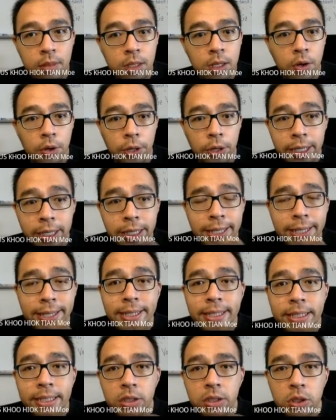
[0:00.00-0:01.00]
Okay,
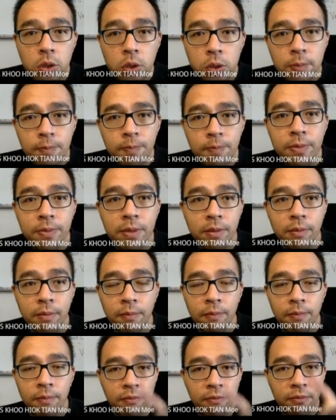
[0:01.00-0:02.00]
so
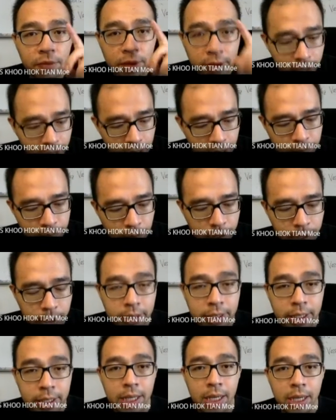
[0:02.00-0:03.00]
very
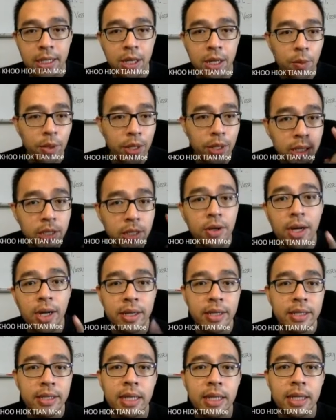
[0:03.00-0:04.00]
important thing that we need to
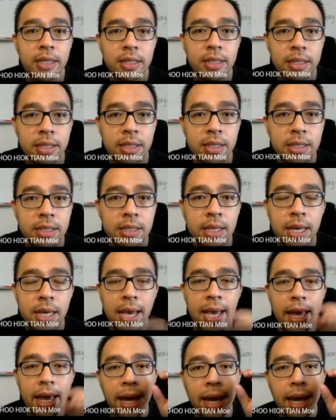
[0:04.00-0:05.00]
understand is this.
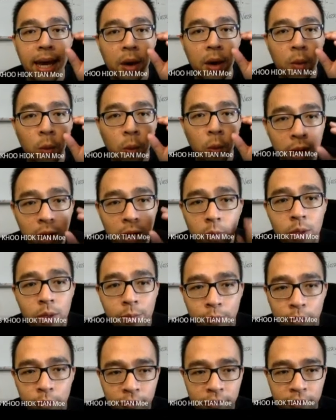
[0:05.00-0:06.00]
When we
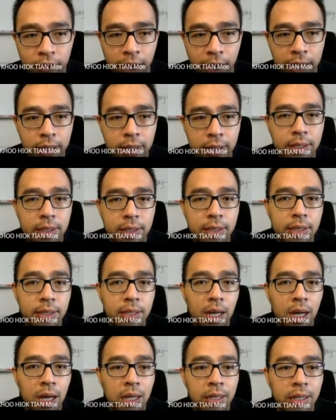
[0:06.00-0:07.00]
provide
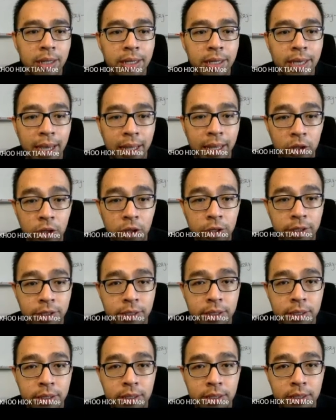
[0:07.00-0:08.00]
the
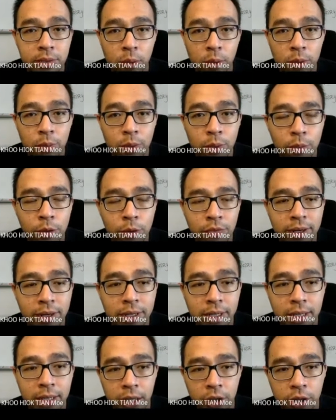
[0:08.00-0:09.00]
cathode, when we provide
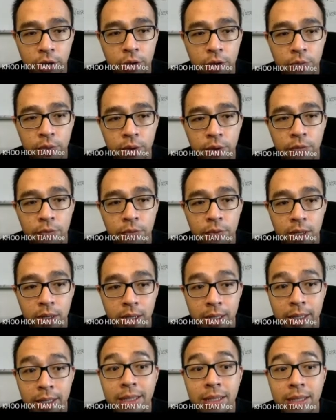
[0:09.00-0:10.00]
the cathode with
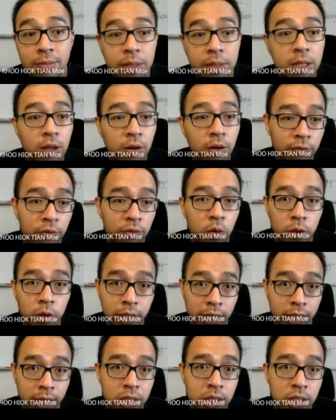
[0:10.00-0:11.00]
a little bit of
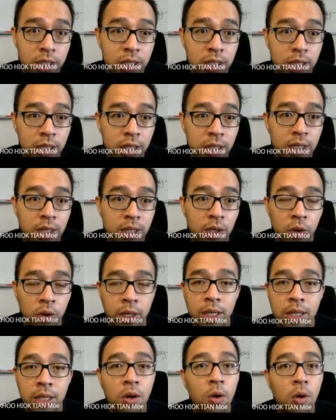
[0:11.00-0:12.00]
voltage,
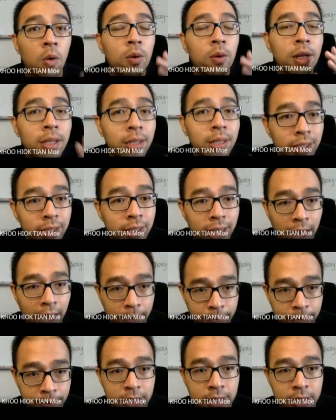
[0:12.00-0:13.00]
okay, the only thing that
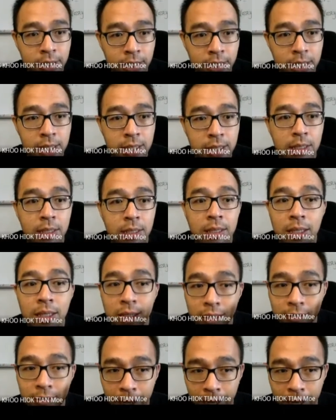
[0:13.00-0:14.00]
happens is
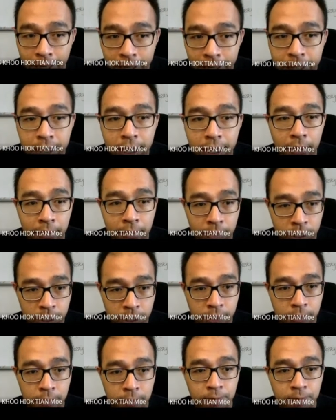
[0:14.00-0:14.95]
thermionic emission.